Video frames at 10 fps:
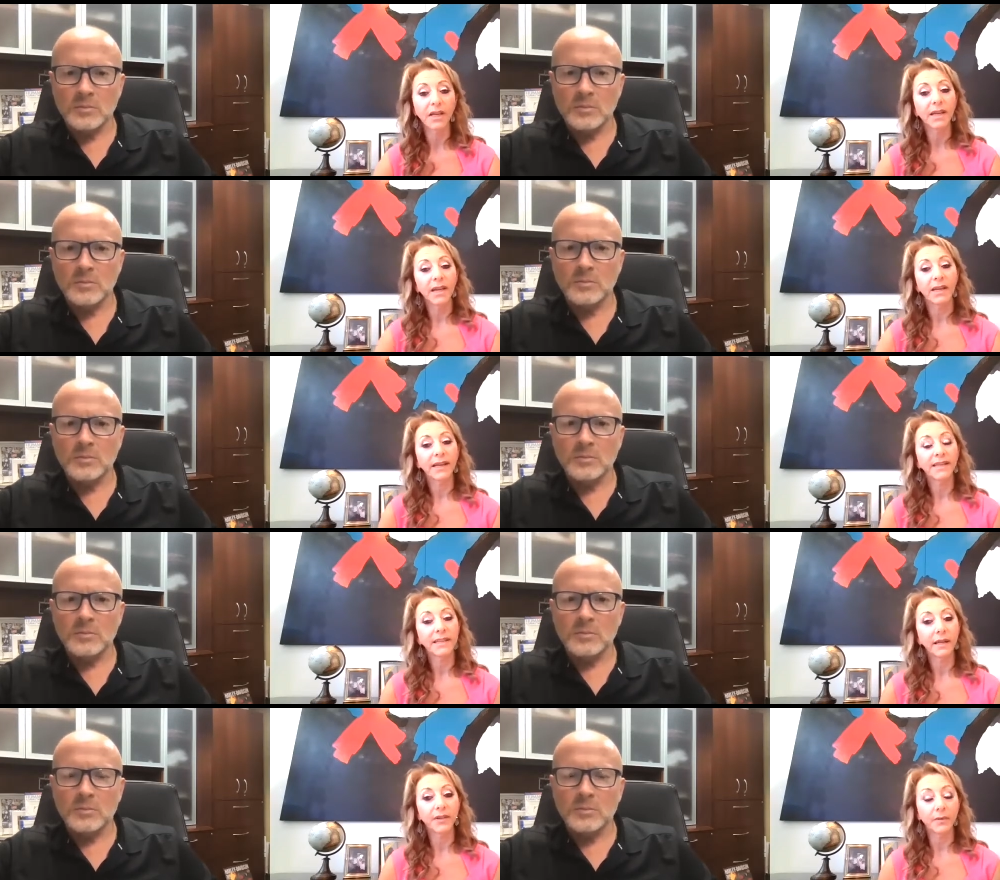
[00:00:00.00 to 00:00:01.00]
Speaker 1: And I tell
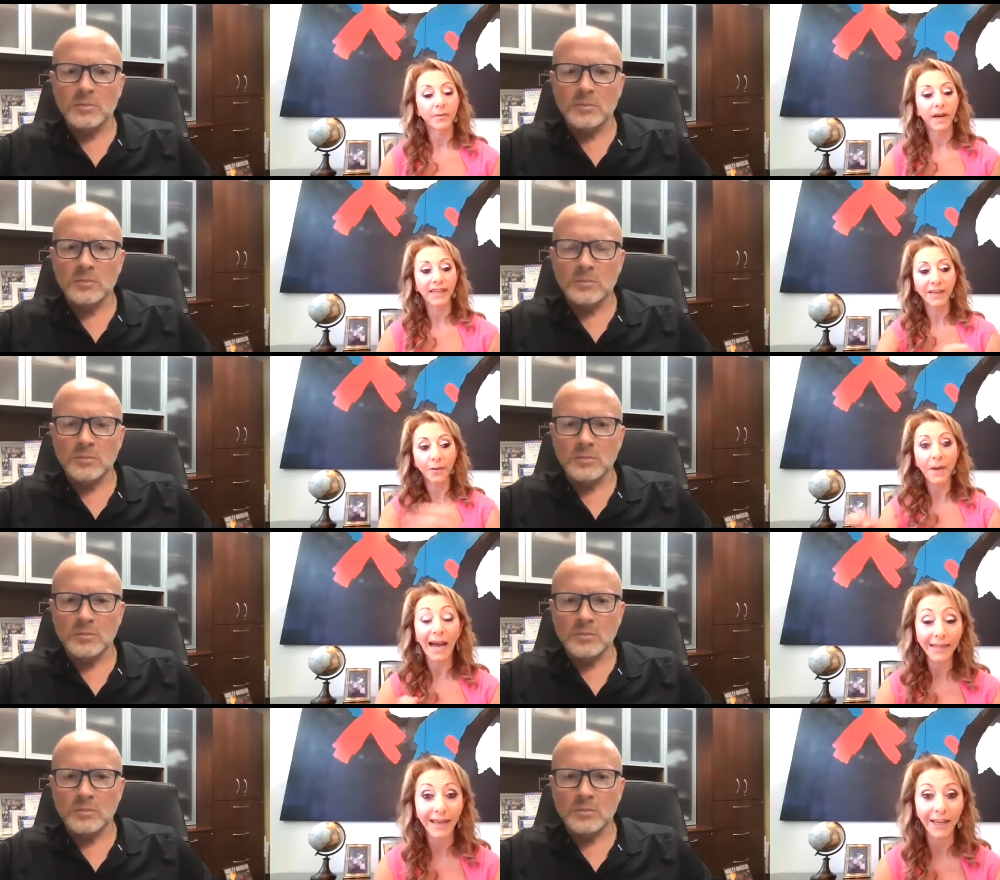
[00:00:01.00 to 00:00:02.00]
them, I give them
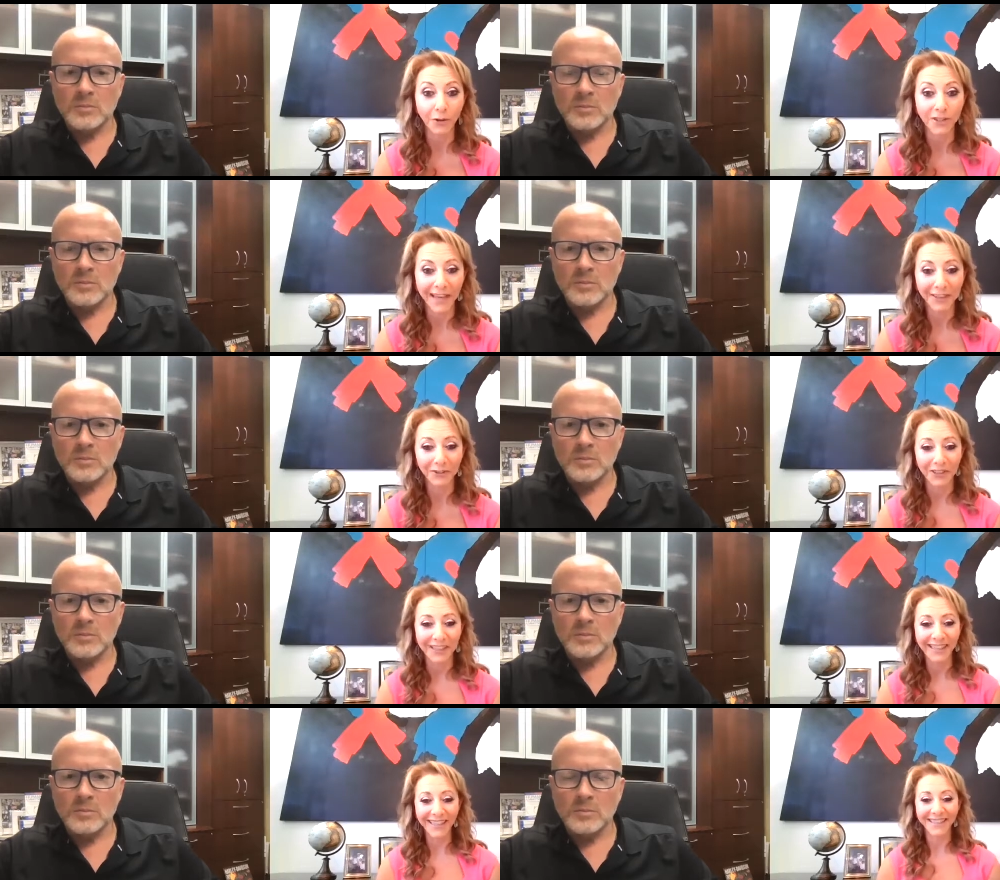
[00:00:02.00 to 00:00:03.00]
highlighters actually, and
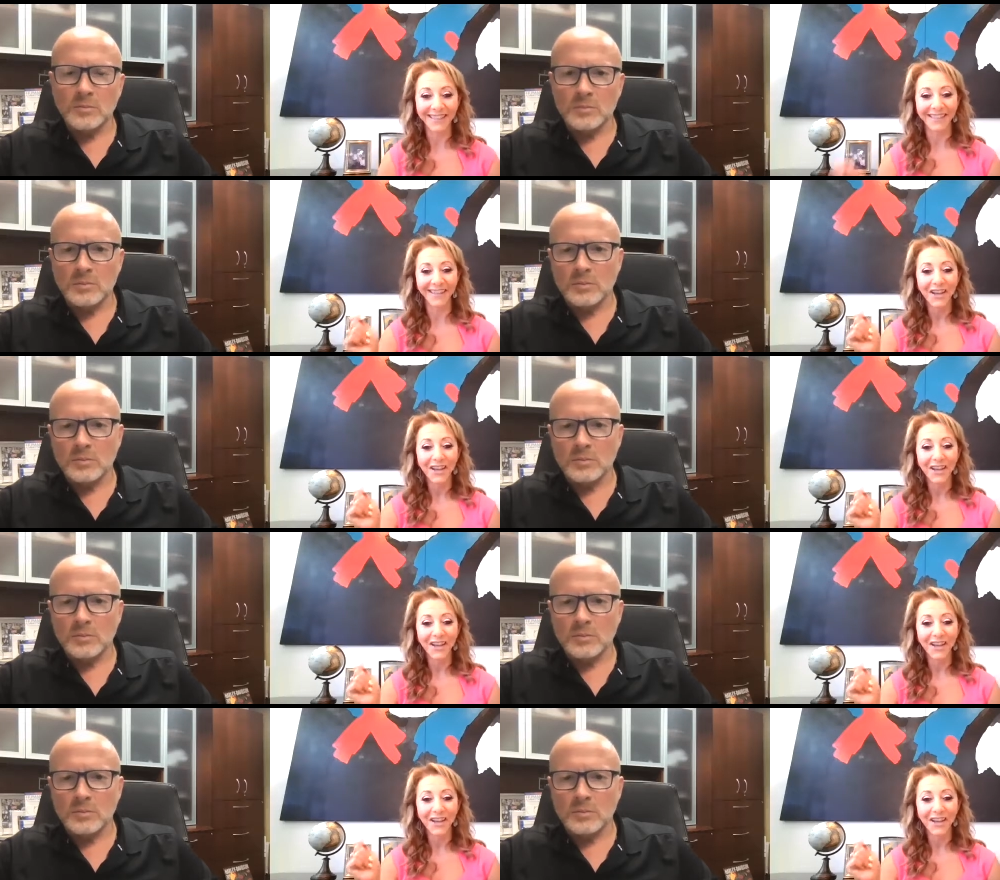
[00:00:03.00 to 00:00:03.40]
I said,